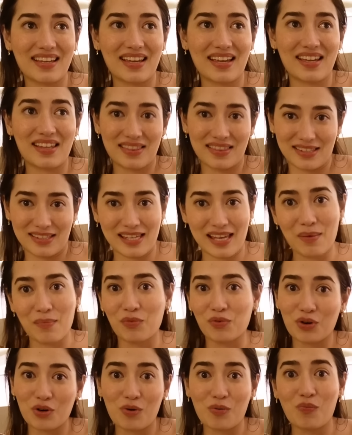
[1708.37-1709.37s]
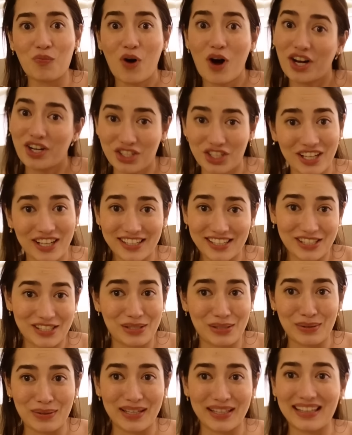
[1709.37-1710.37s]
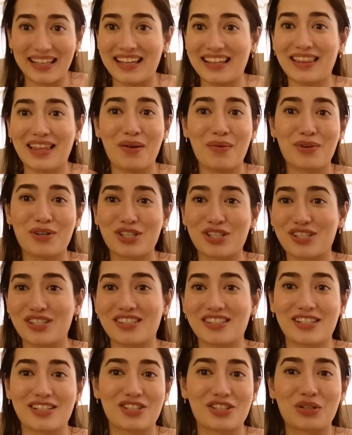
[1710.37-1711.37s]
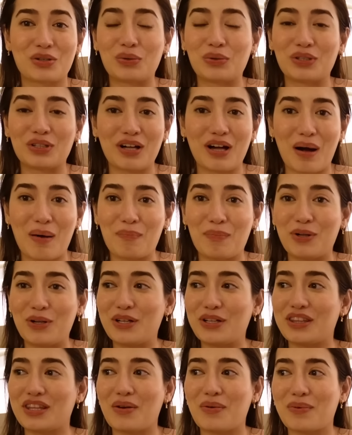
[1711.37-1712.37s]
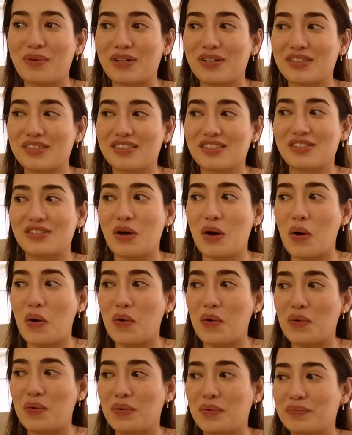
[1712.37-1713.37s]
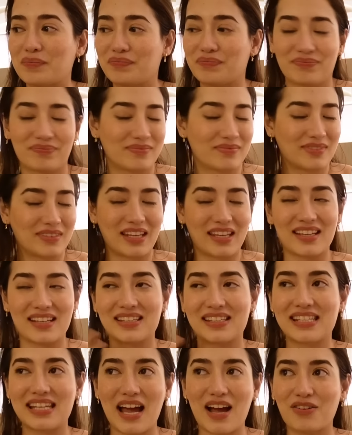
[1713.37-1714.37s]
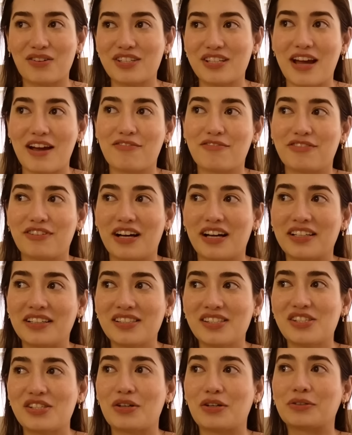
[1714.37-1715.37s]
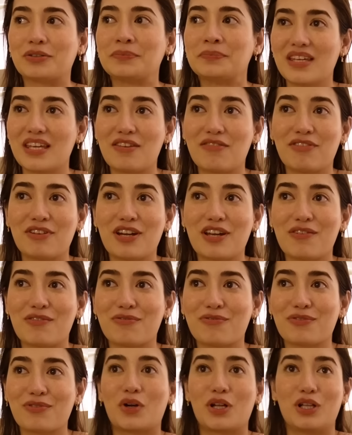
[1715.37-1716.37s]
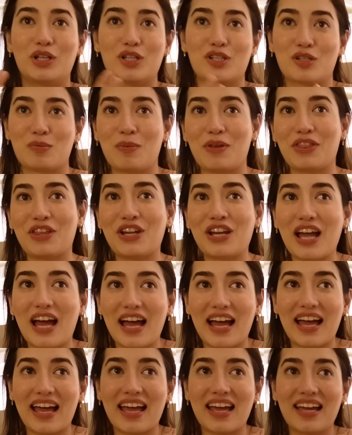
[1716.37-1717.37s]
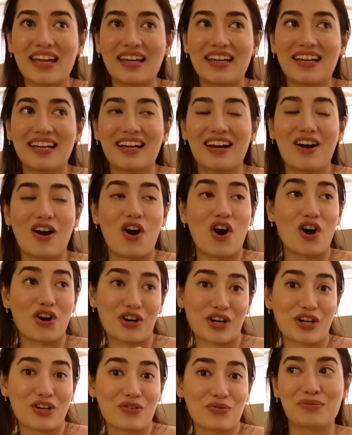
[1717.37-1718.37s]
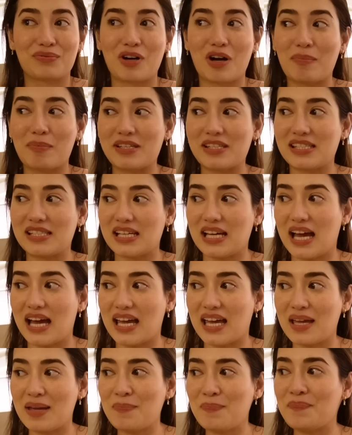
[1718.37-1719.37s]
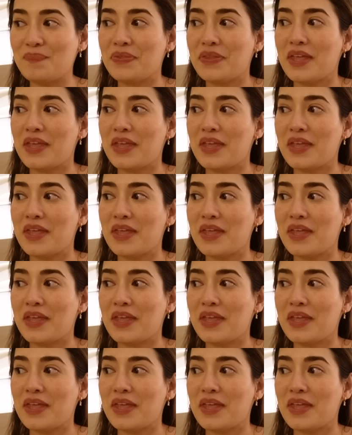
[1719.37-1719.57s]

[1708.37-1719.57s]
in the same room watching us do it. Like, they were just such a cool couple, and they were so, like, down to have fun. So even if Elizabeth and I aren't Robbie's type,